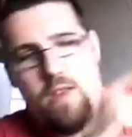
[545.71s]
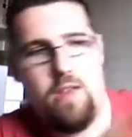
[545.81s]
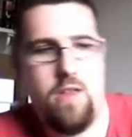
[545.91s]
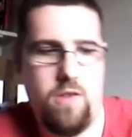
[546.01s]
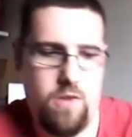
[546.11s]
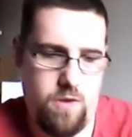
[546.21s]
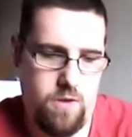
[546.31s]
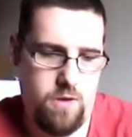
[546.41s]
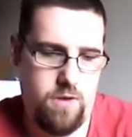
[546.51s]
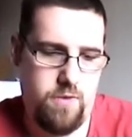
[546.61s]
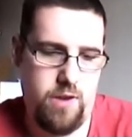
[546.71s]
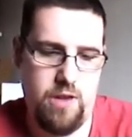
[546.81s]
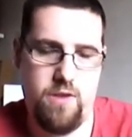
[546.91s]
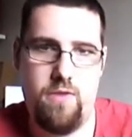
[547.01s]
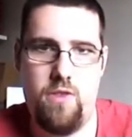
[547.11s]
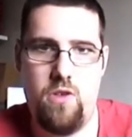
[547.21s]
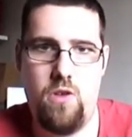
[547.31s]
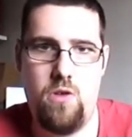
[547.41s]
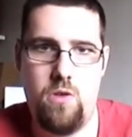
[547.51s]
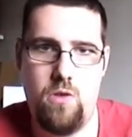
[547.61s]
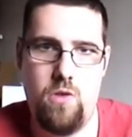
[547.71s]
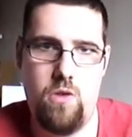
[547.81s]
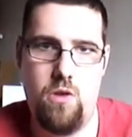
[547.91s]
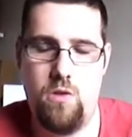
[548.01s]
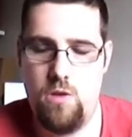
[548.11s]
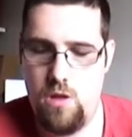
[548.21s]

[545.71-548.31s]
It's 372, so